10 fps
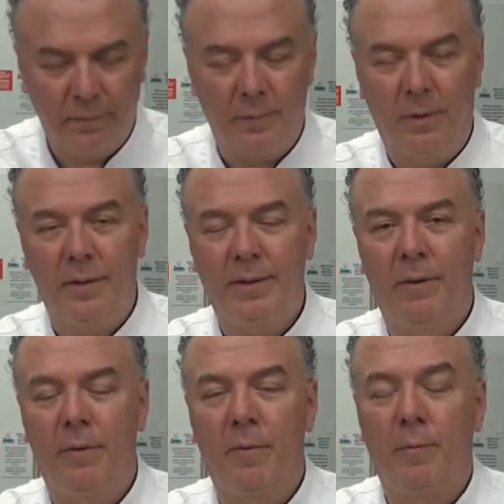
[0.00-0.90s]
whatever, say,
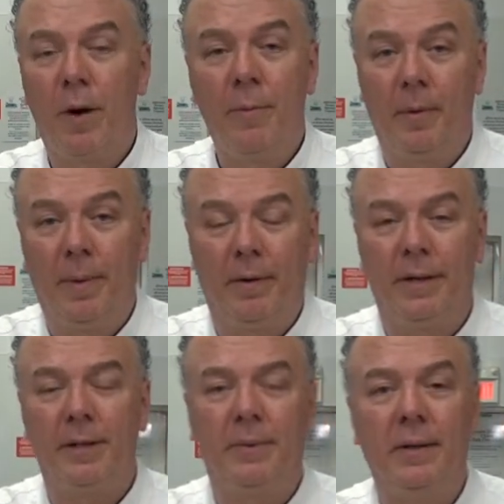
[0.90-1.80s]
whatever
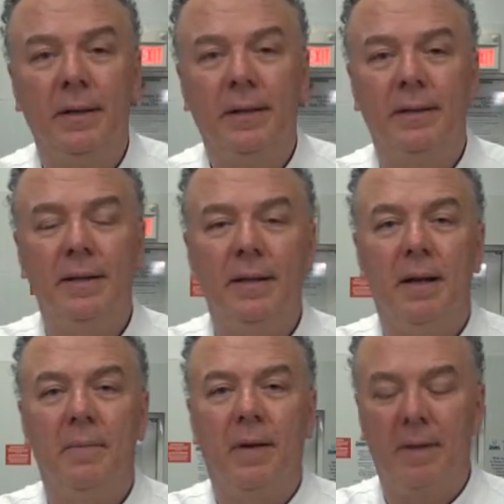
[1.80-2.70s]
brambleberry is, but it's in
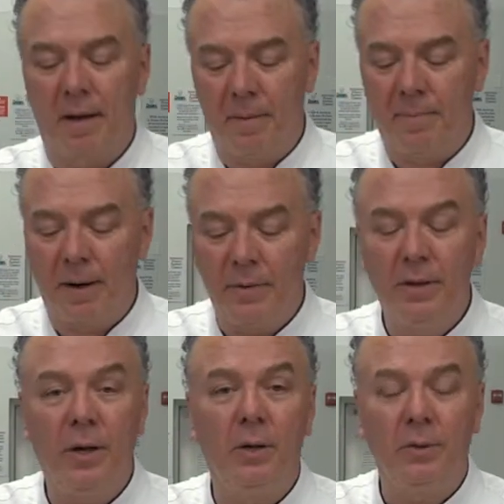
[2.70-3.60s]
a, a berry
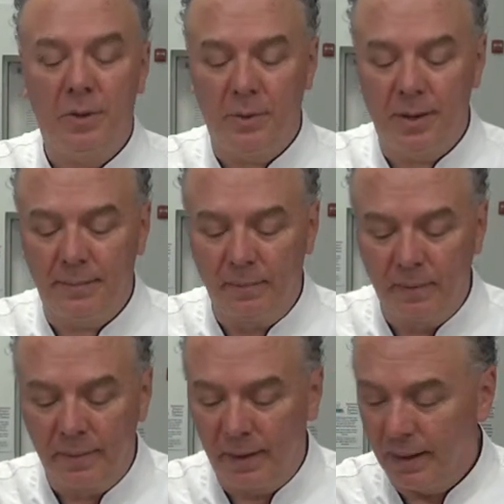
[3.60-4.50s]
nose to it.
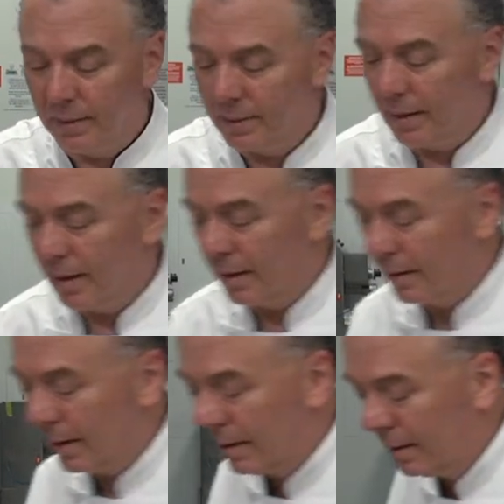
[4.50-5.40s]
It's uh,
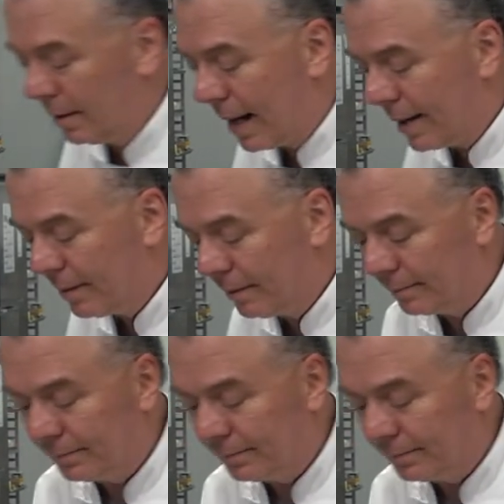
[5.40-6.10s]
a little lighter